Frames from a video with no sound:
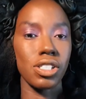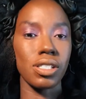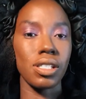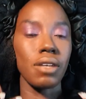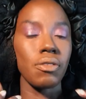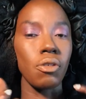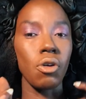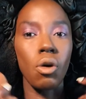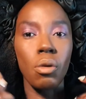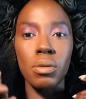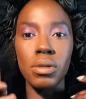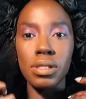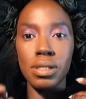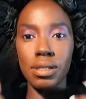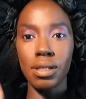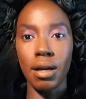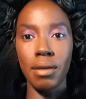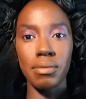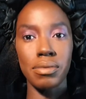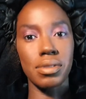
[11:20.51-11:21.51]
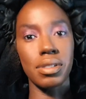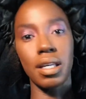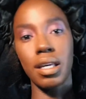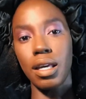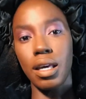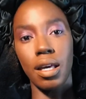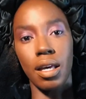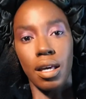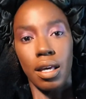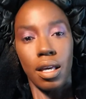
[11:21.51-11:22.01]
I've always loved
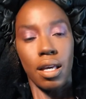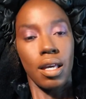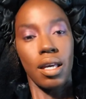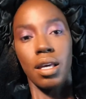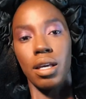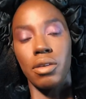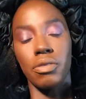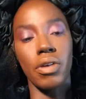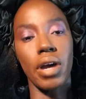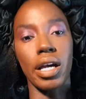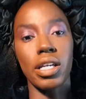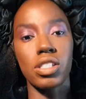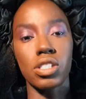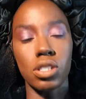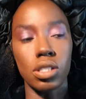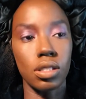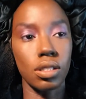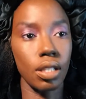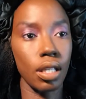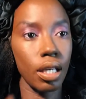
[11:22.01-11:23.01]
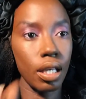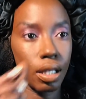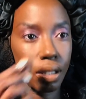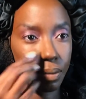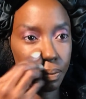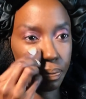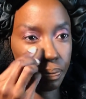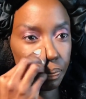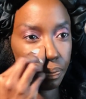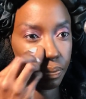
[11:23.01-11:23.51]
fashion, and